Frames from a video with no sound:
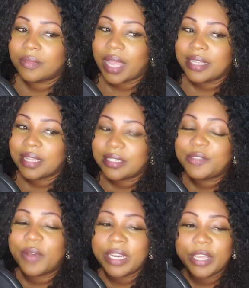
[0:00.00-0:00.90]

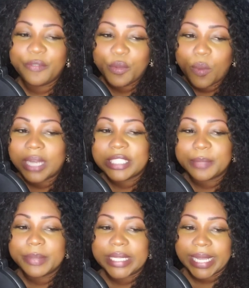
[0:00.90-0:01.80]
it's funny if you watch
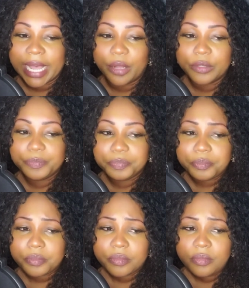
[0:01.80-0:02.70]
it play out.
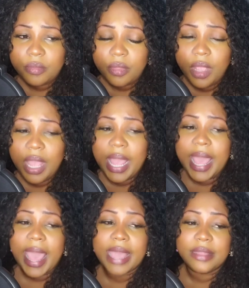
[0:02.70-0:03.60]

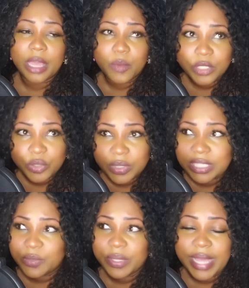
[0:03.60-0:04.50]
And they will do
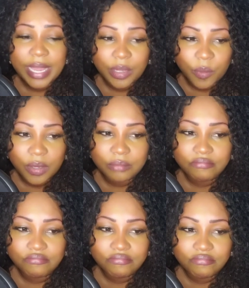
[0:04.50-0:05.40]
this with anyone.
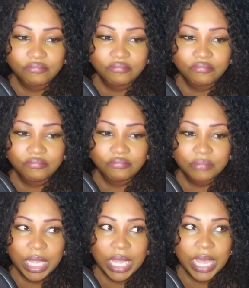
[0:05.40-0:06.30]

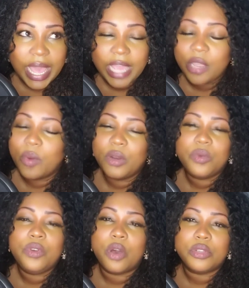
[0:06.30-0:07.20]
Anyone
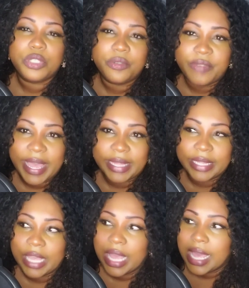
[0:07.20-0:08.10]
who knows you vaguely.